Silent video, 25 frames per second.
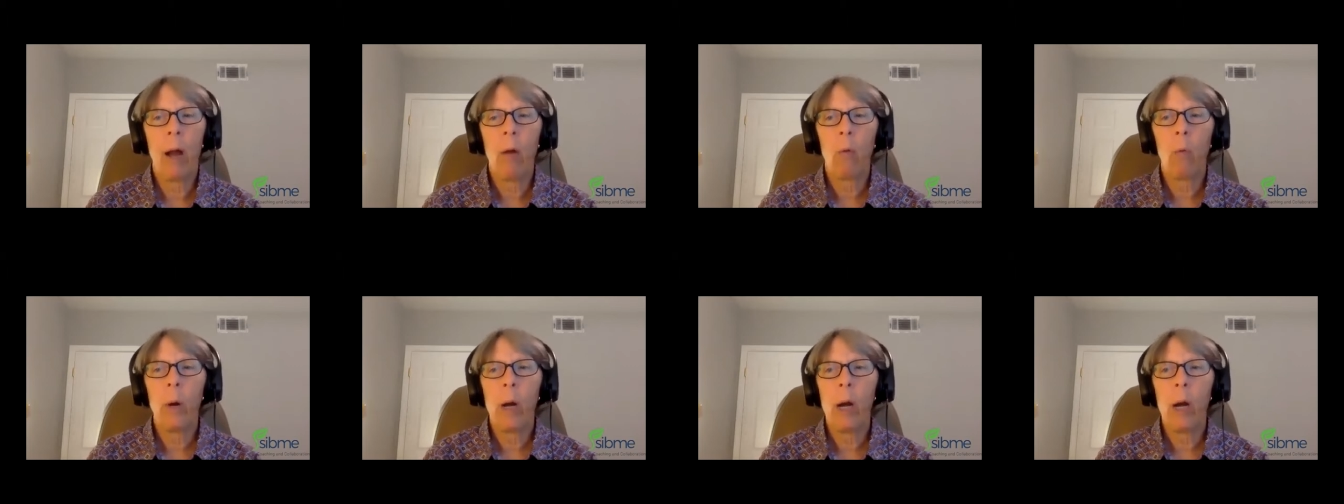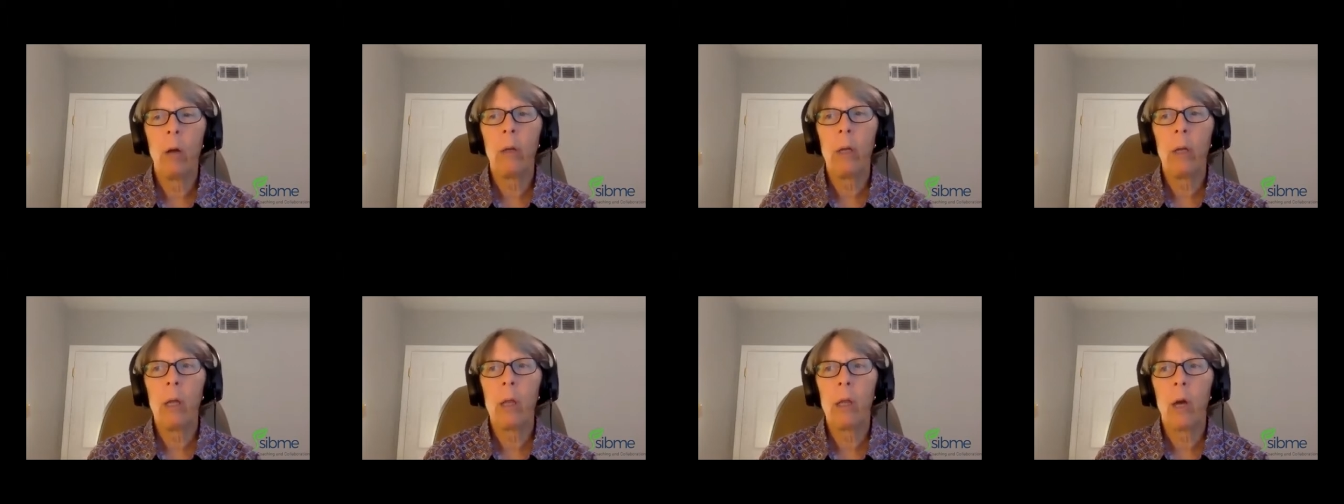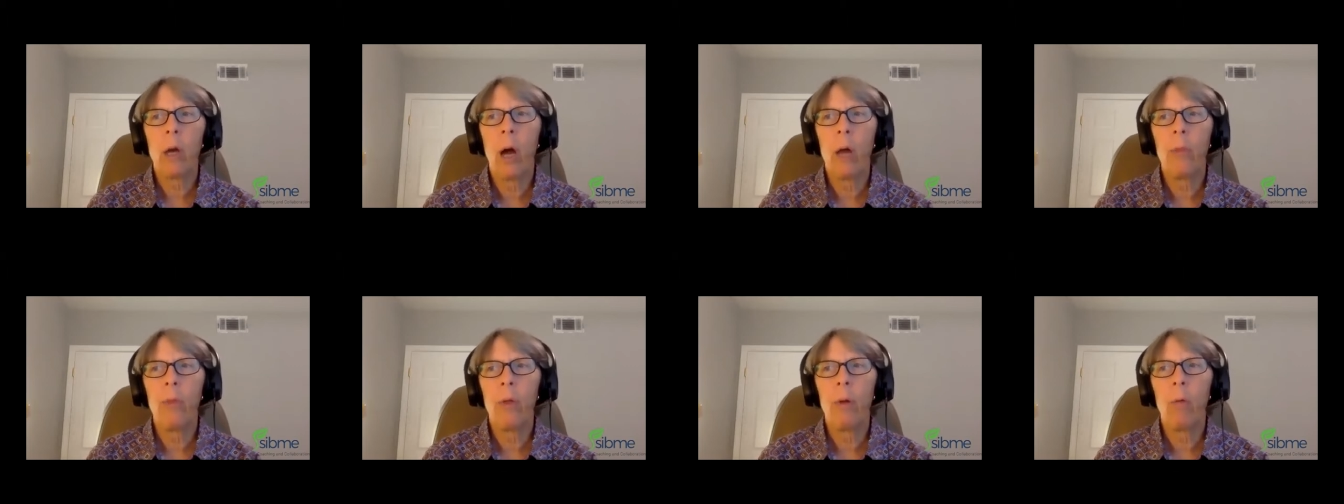I rarely
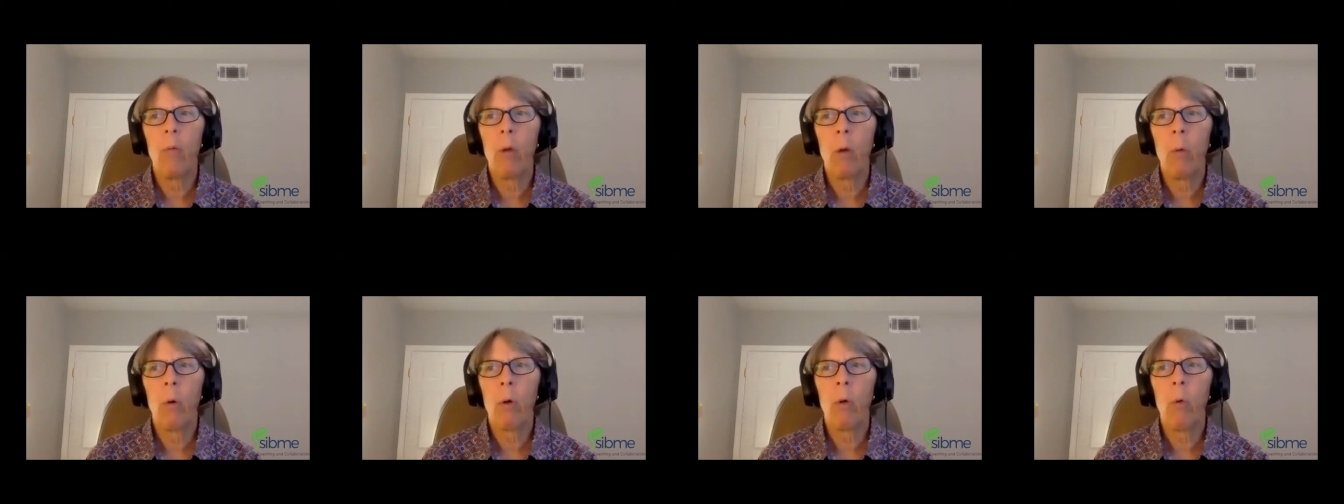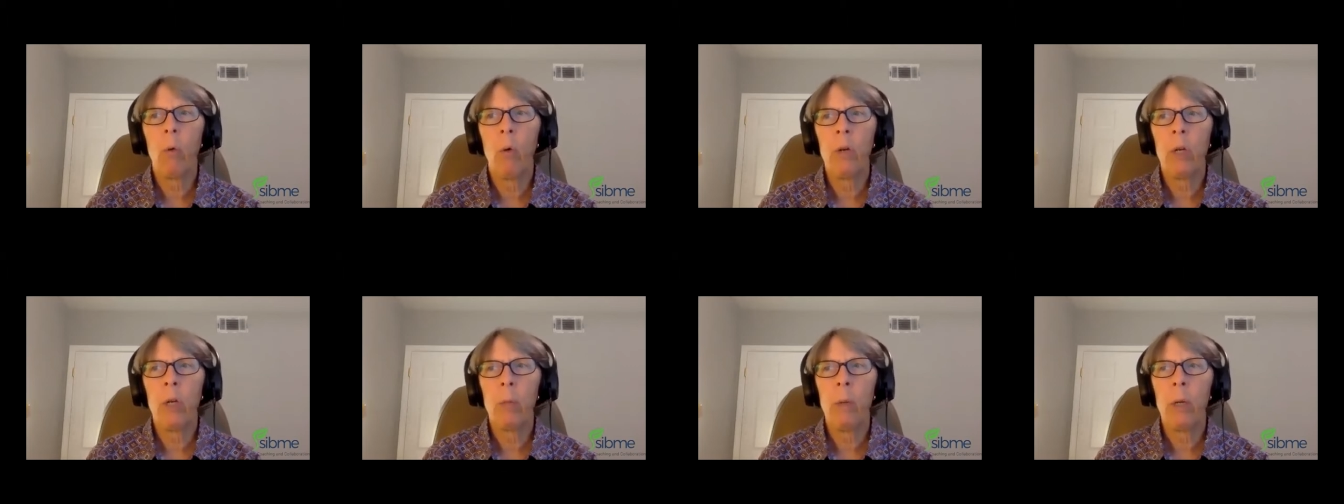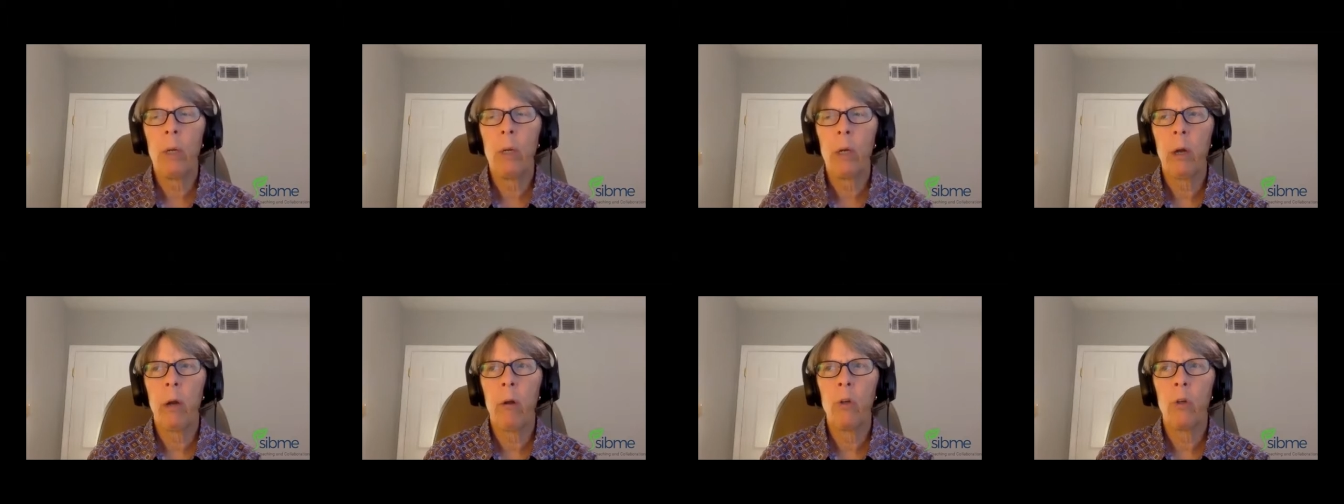thought that we were going to
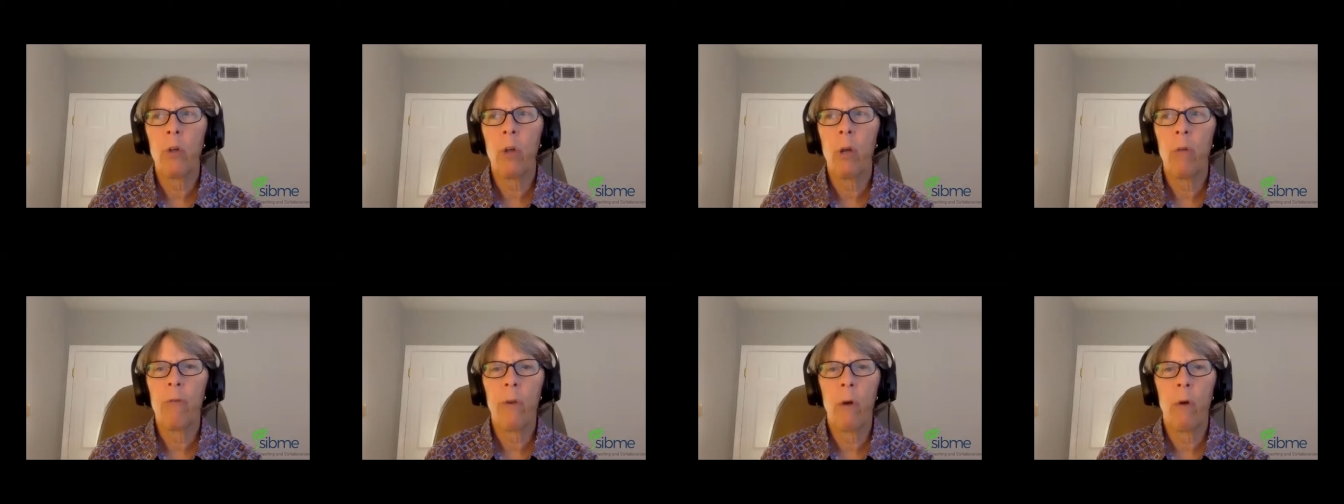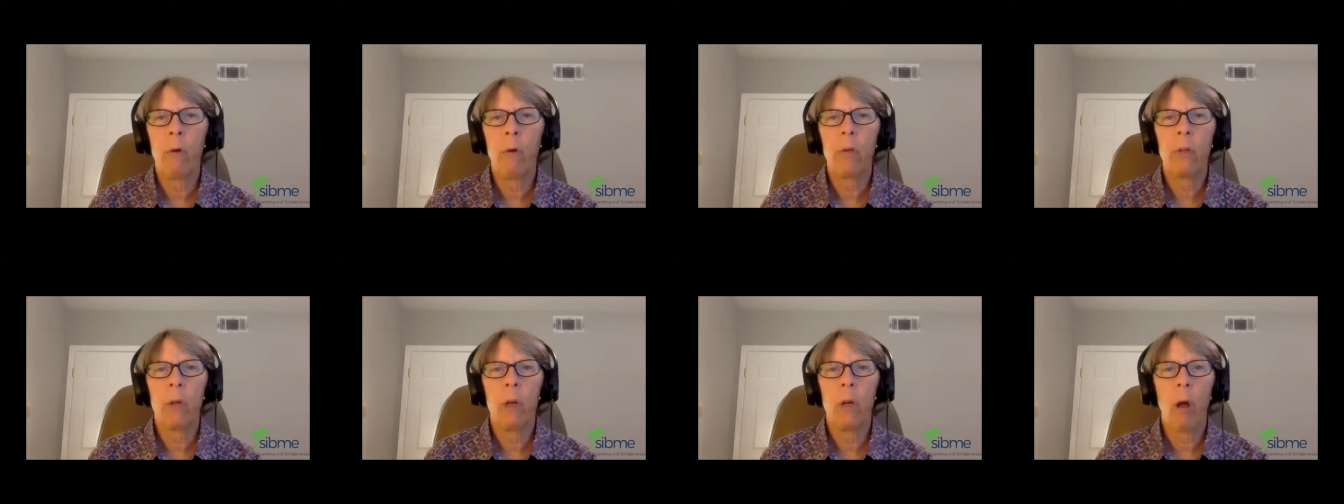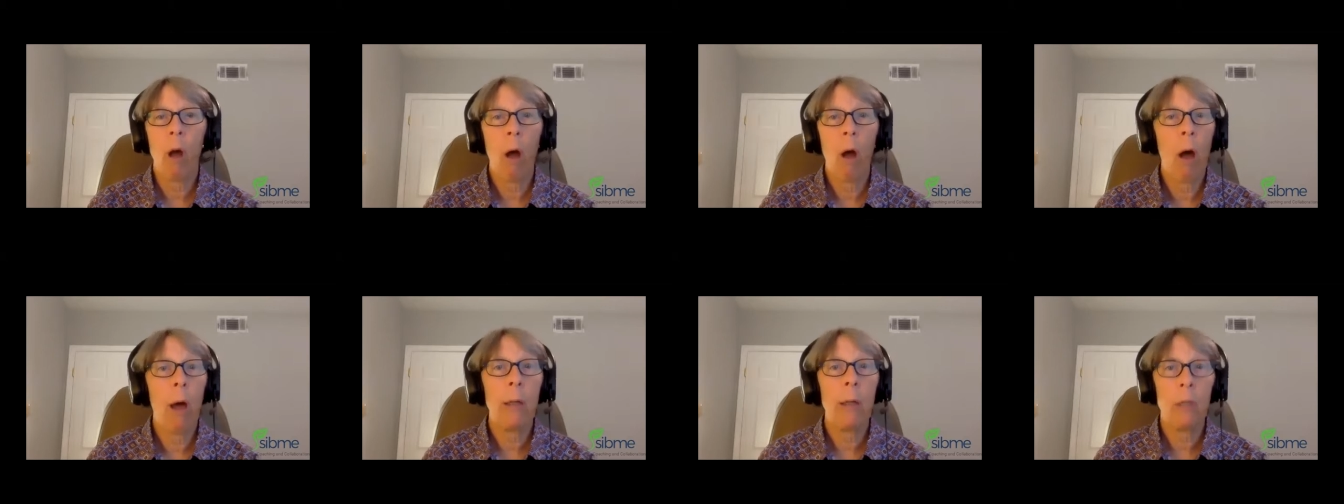be coaching folks in
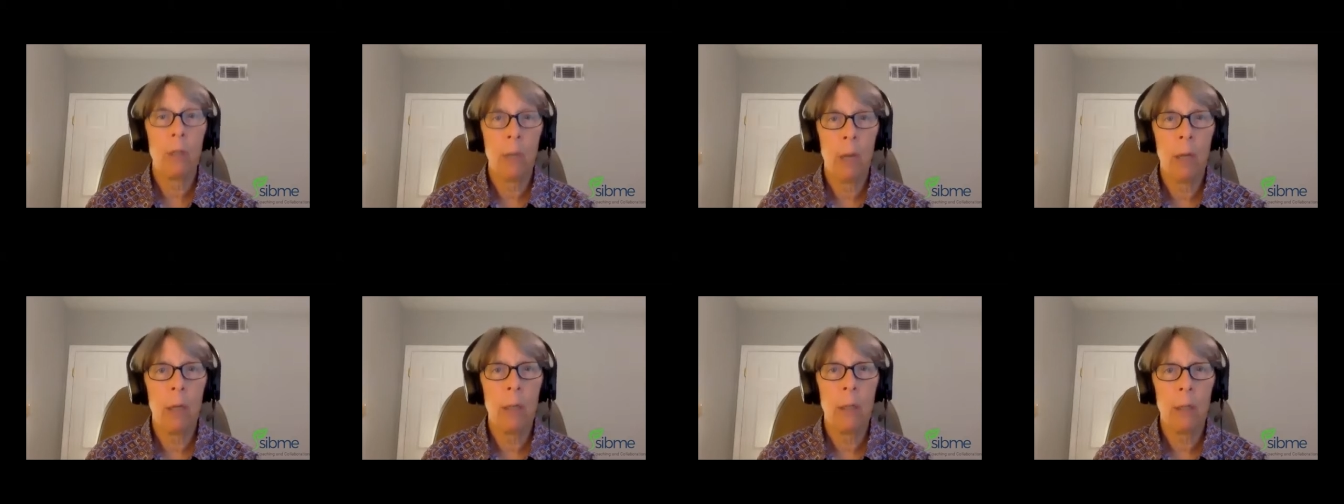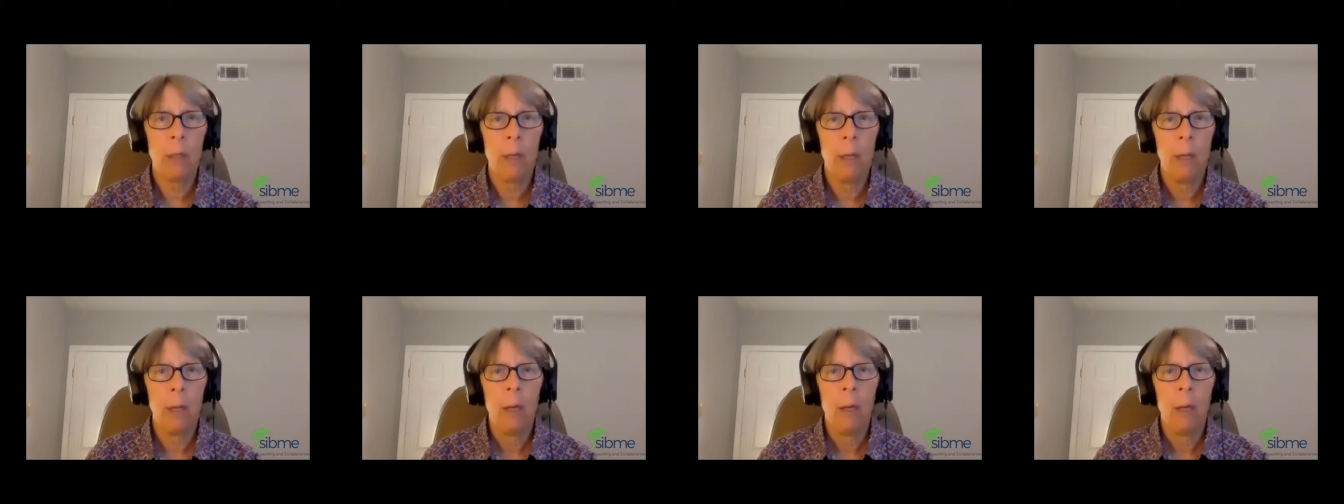content,